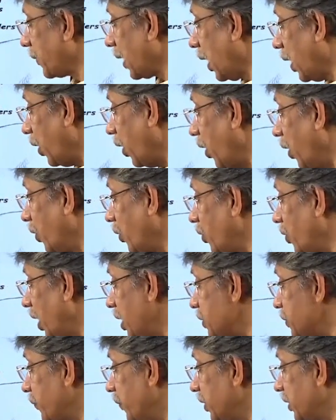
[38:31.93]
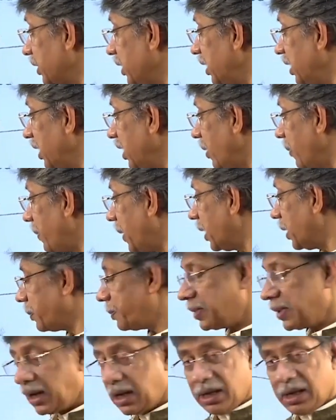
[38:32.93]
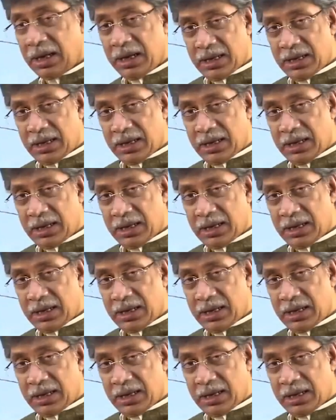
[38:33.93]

Long claws for tearing apart prey,